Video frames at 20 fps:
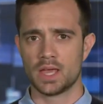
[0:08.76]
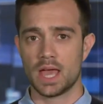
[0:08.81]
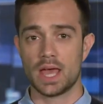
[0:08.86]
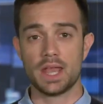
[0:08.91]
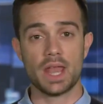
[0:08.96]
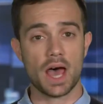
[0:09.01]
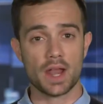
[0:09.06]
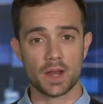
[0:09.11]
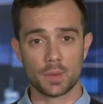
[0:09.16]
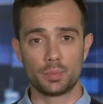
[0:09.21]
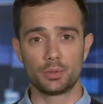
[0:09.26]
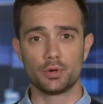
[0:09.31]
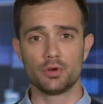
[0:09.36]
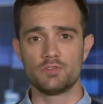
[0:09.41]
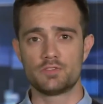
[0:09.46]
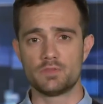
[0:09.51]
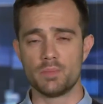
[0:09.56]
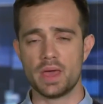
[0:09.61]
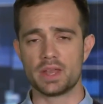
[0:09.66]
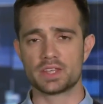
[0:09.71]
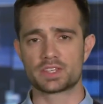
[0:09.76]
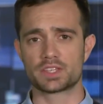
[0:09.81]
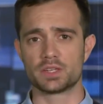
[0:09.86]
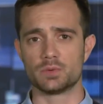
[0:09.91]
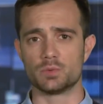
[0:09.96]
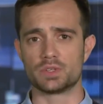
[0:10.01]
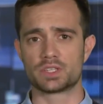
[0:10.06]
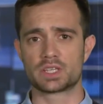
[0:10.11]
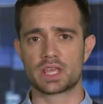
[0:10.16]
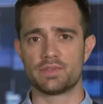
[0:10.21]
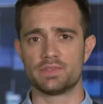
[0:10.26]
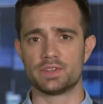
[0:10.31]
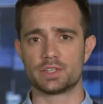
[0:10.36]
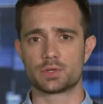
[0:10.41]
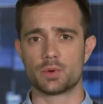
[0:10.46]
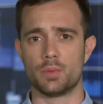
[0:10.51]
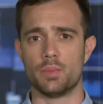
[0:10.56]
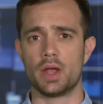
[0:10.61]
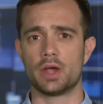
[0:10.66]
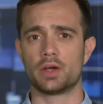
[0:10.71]
An unapproved medicine was given
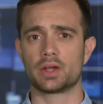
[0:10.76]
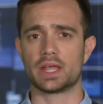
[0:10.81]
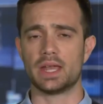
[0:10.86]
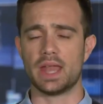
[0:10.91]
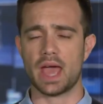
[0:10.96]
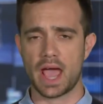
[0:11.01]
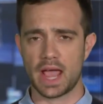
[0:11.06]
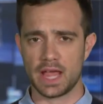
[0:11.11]
to American